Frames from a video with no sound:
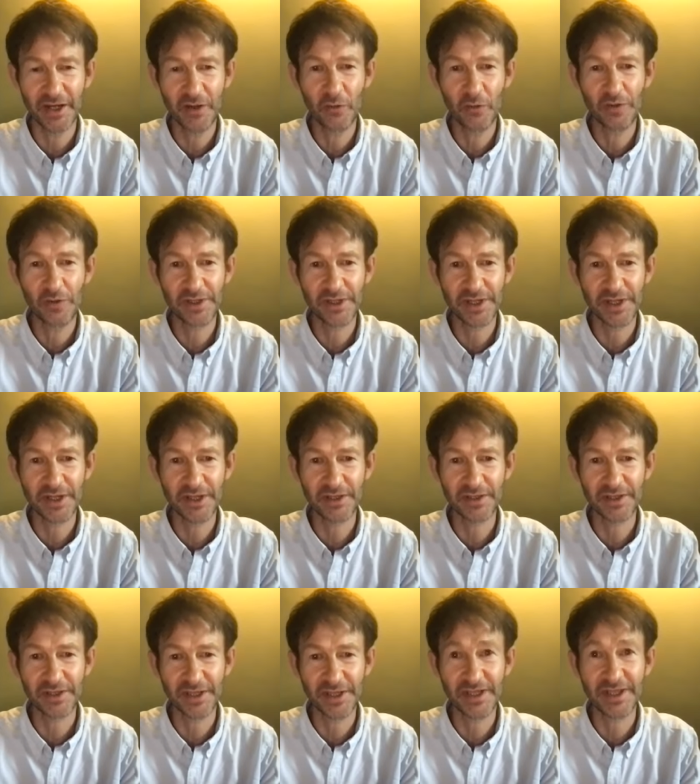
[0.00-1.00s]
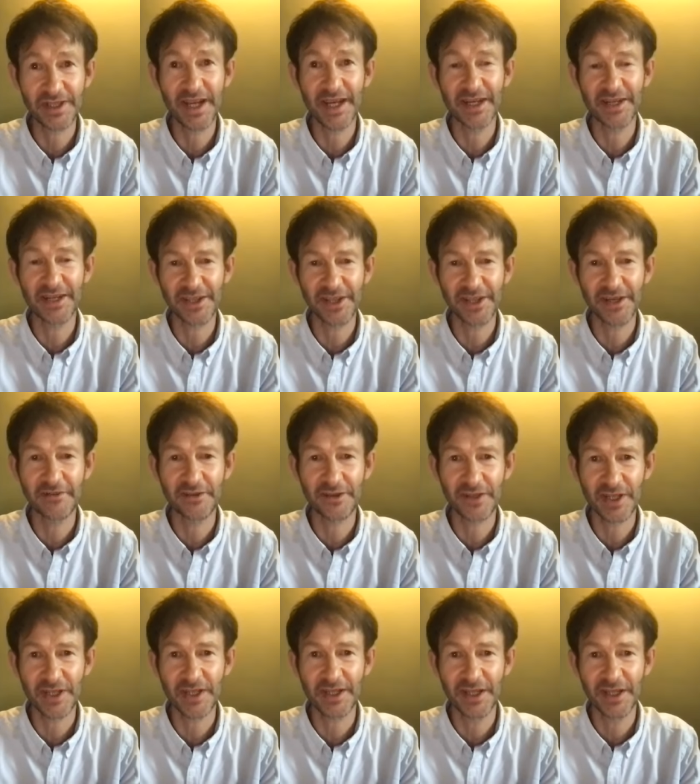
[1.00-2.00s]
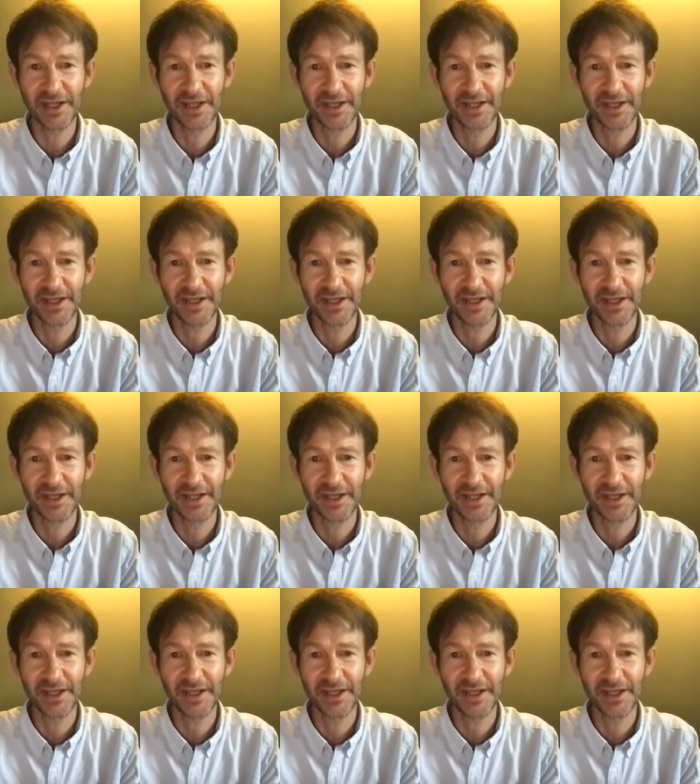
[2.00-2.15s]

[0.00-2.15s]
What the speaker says: will start to take seriously.